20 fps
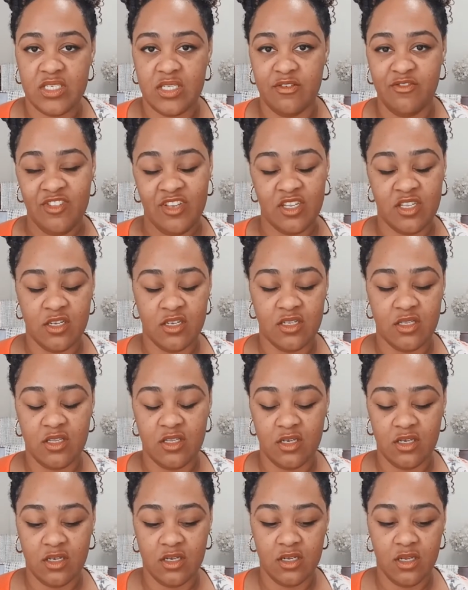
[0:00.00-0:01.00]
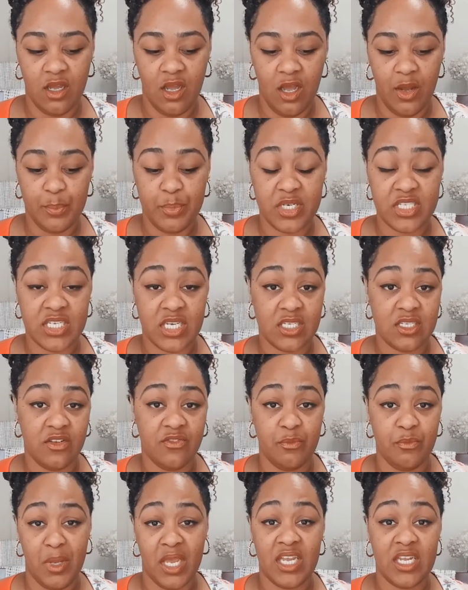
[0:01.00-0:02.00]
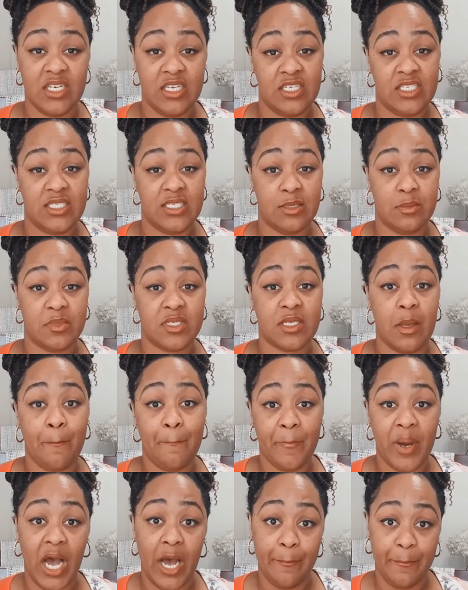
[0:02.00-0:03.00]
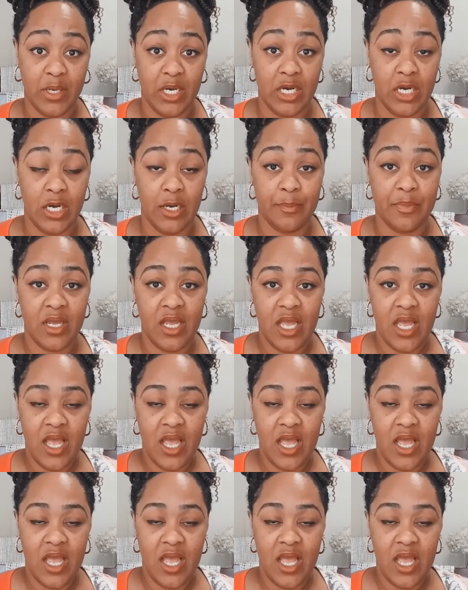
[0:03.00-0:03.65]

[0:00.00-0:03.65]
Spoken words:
the protective mechanisms pop up.